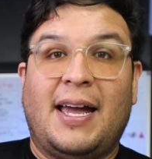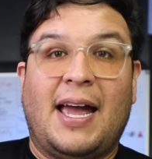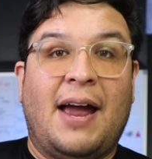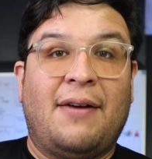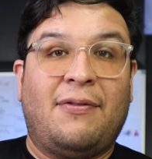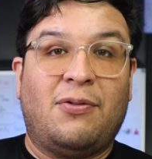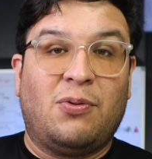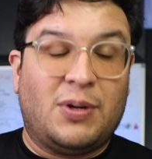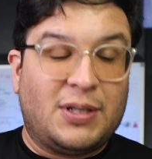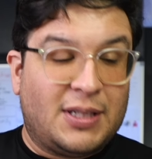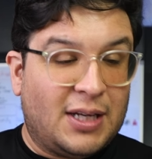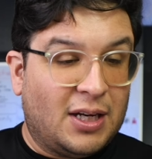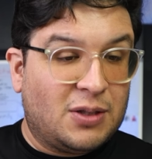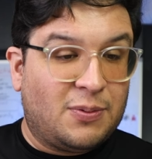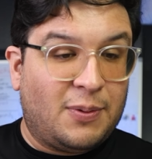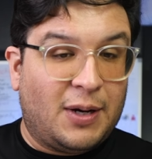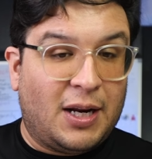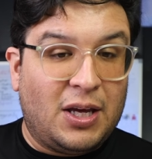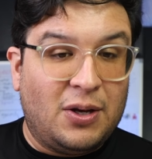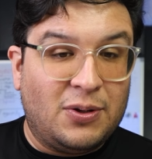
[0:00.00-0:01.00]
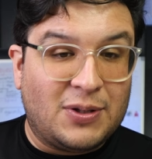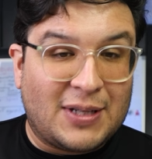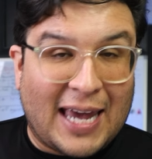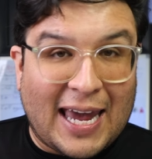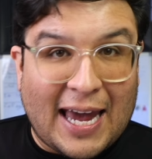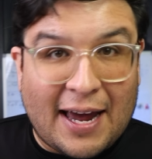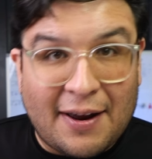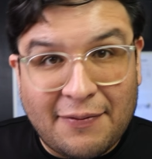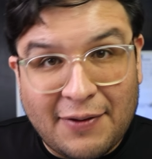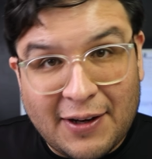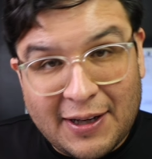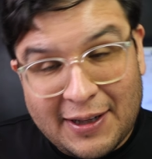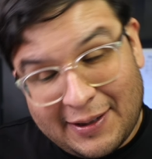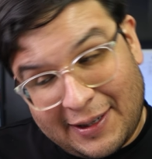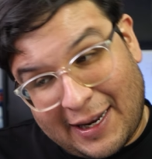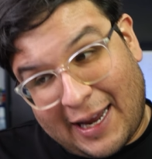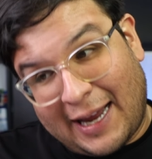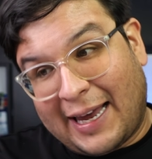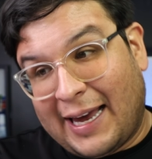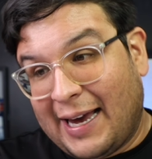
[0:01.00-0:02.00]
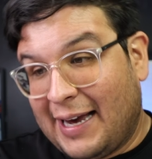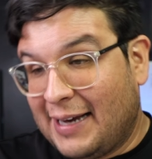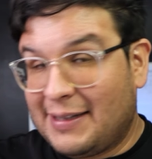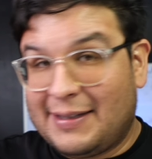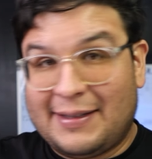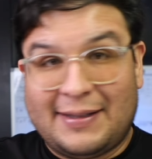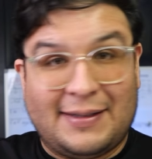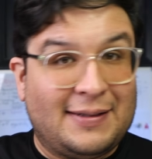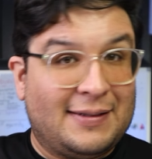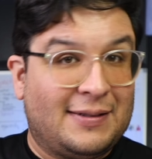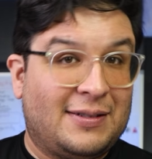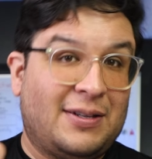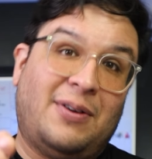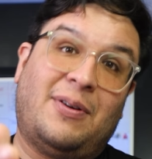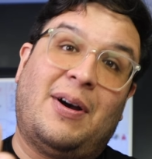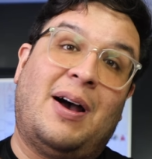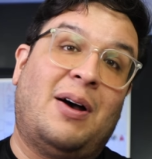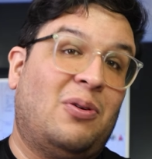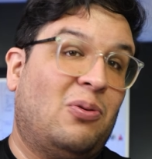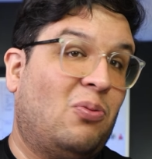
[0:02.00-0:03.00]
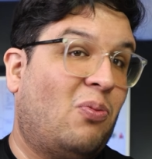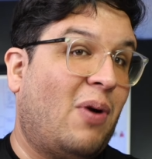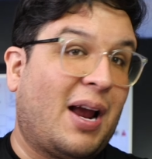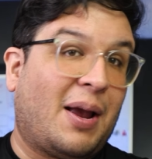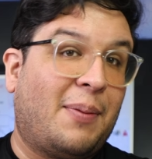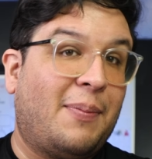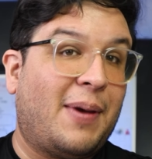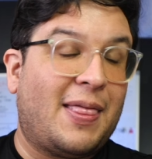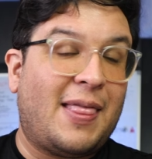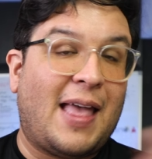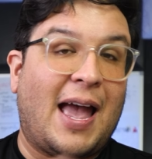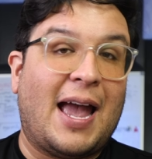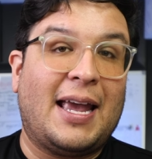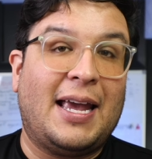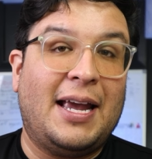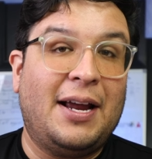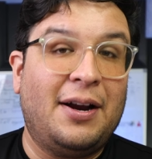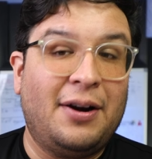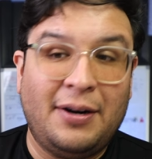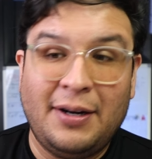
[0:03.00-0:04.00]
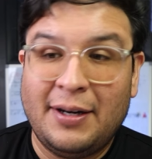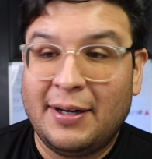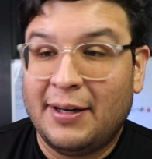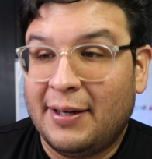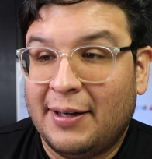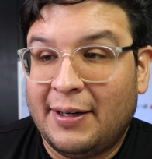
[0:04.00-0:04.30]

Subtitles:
Everyone tells me to use Canva, I guess, so I'll recommend that here.